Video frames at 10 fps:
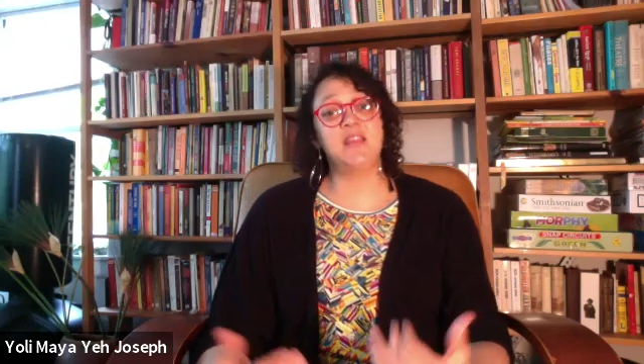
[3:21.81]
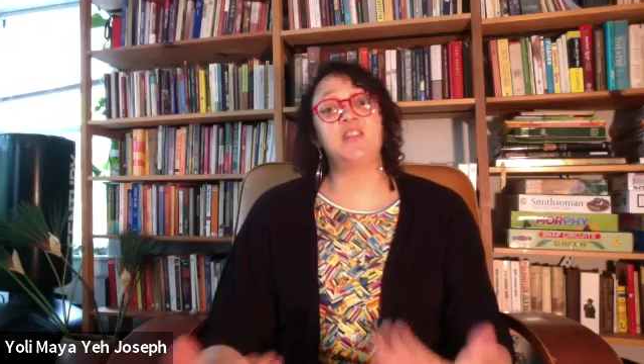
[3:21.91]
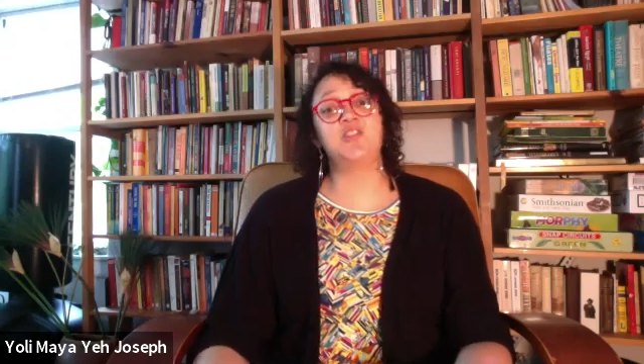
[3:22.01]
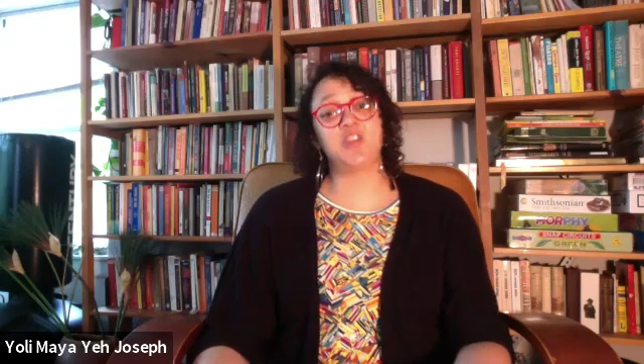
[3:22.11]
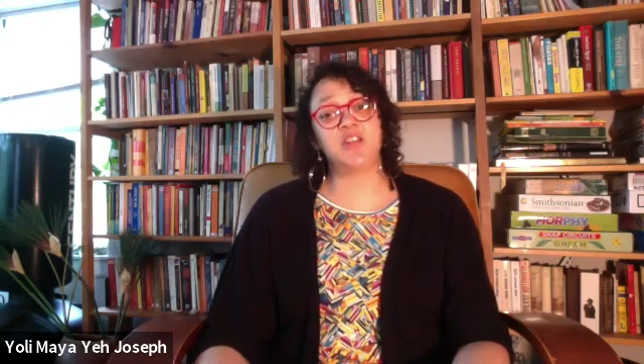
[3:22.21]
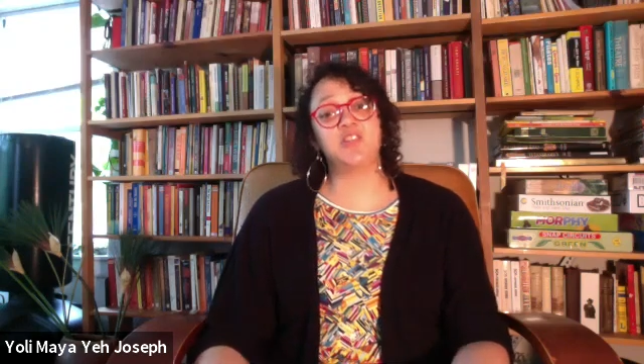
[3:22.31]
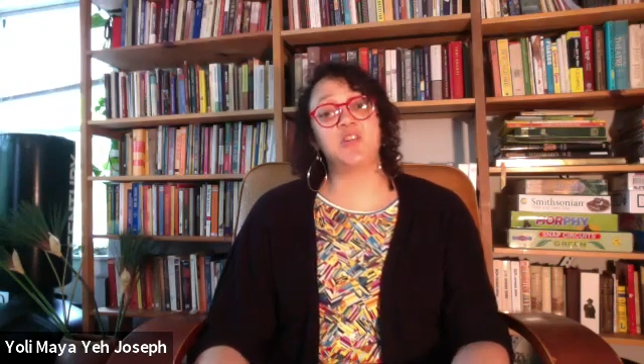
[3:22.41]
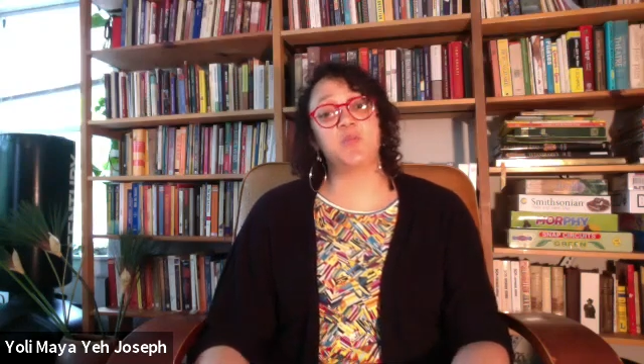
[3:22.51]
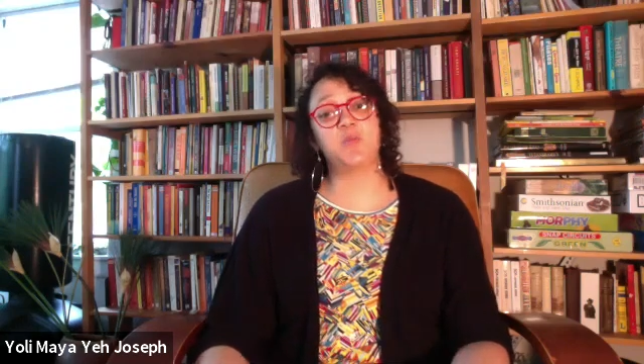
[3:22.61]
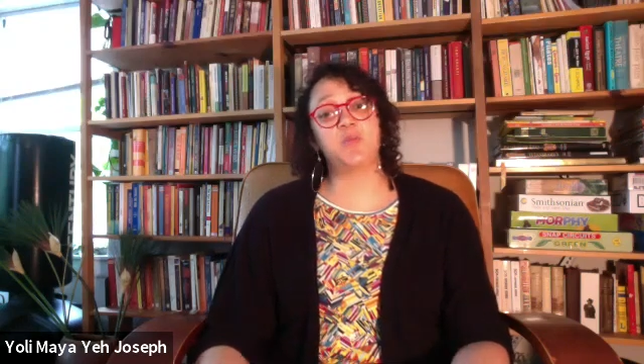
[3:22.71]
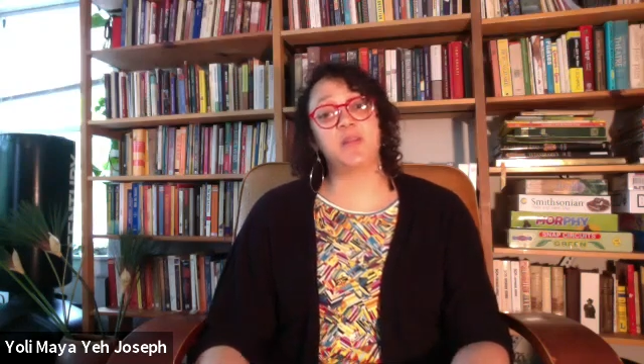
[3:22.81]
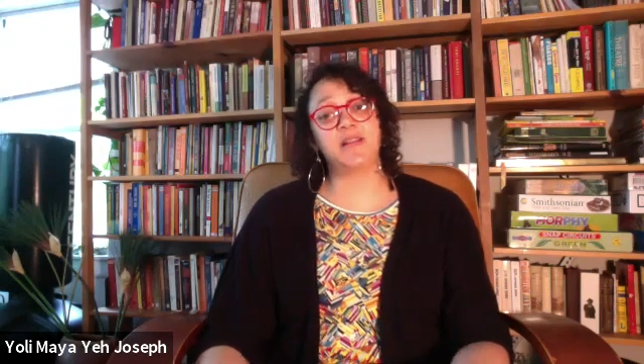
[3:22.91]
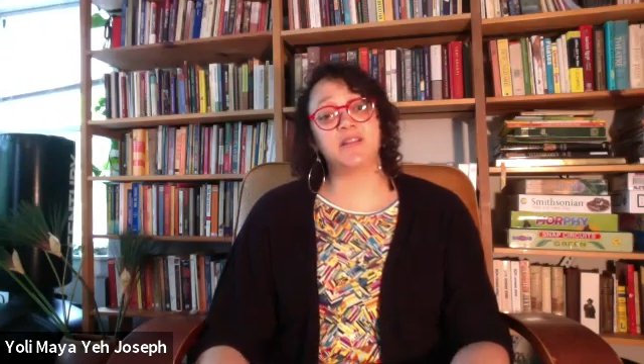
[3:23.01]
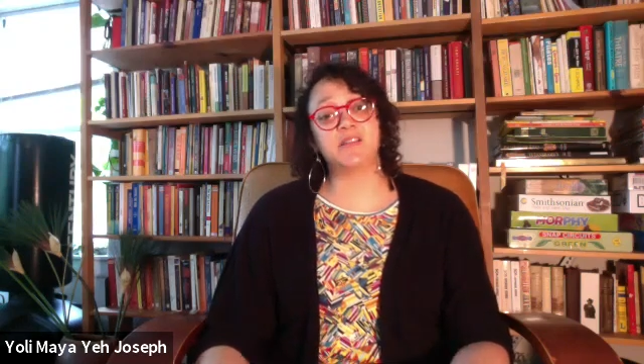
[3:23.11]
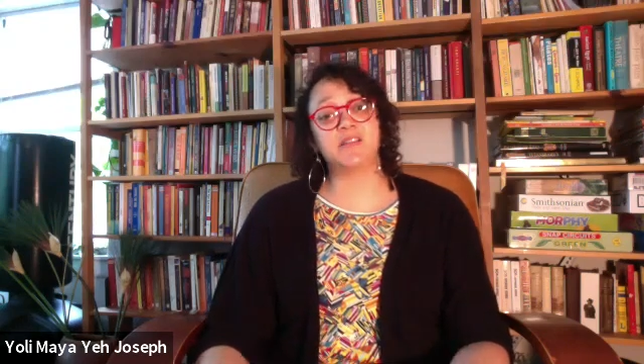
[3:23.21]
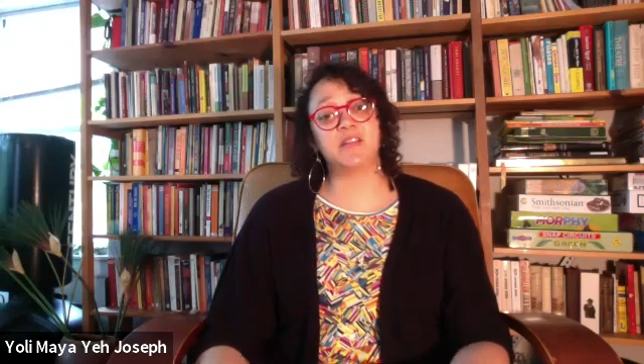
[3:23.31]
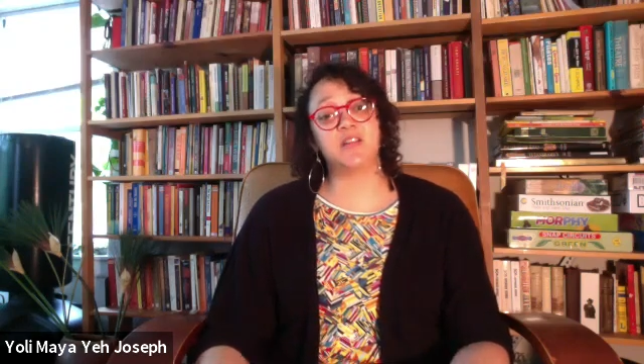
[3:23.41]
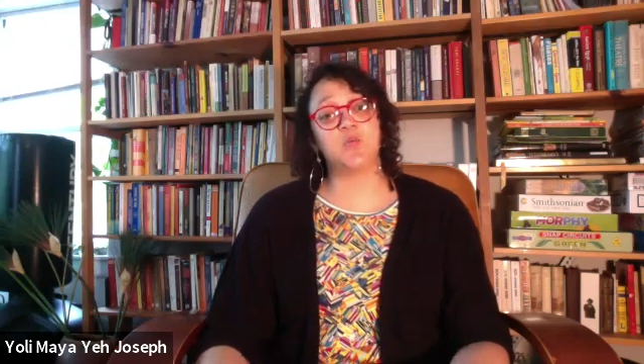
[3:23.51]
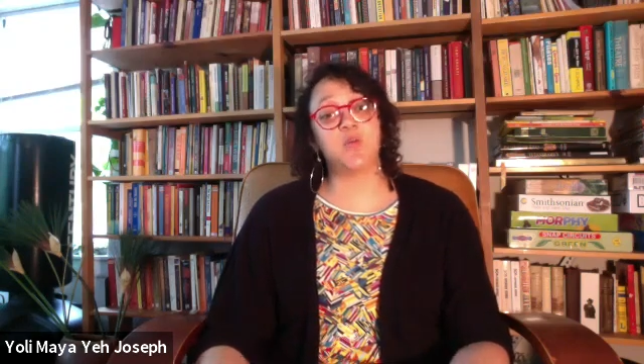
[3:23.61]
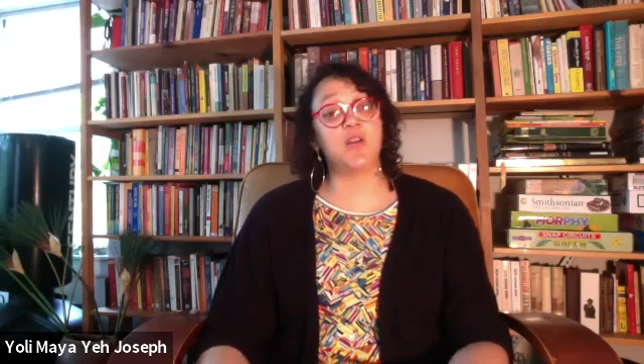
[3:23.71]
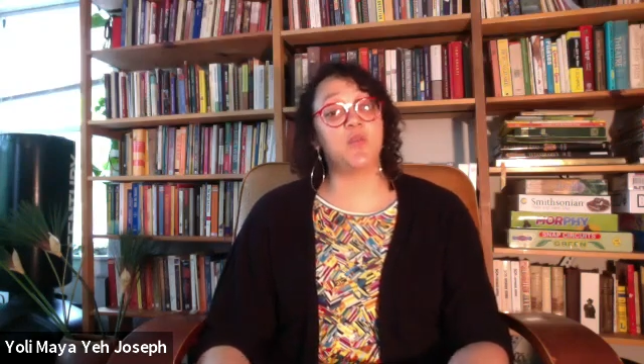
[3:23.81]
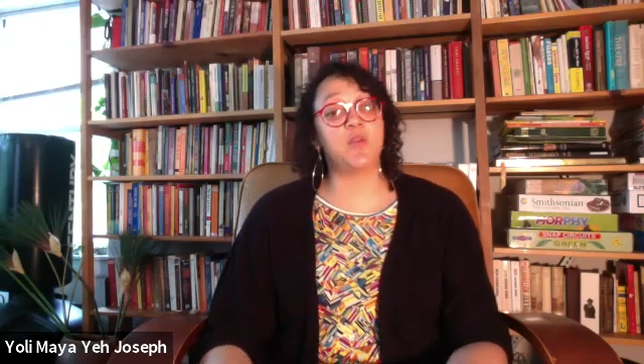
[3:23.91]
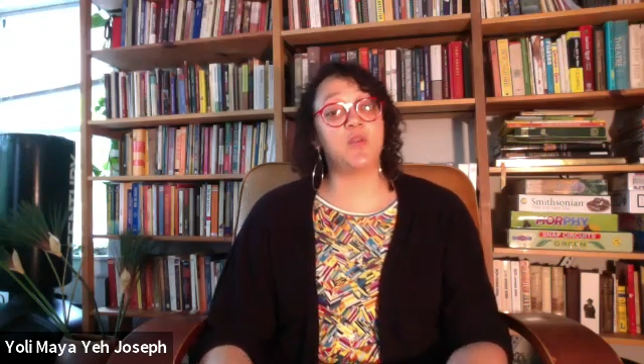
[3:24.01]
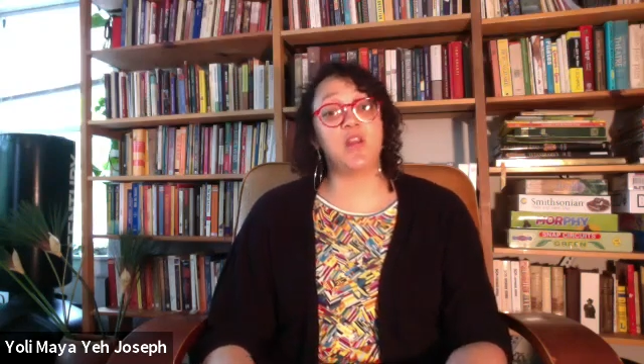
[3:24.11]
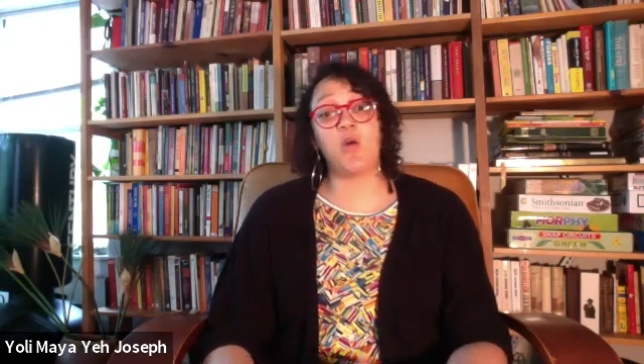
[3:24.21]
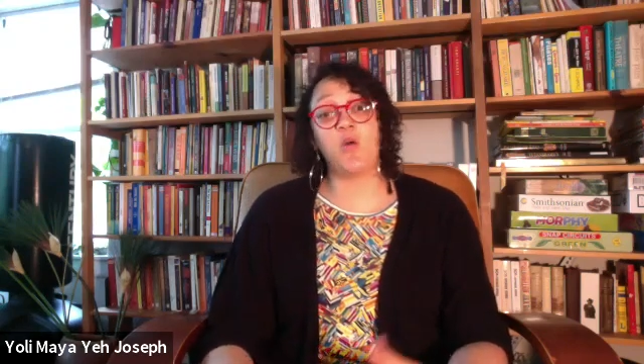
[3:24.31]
the change that we would like to see in the world? And we know